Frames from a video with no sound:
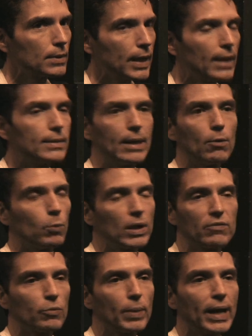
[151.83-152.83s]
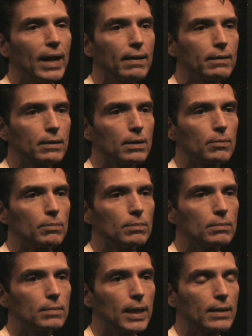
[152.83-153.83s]
head down whatever path they're going to
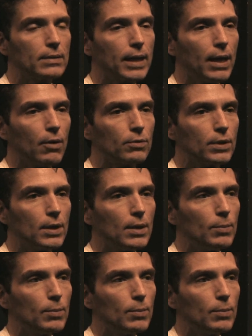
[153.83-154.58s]
head down.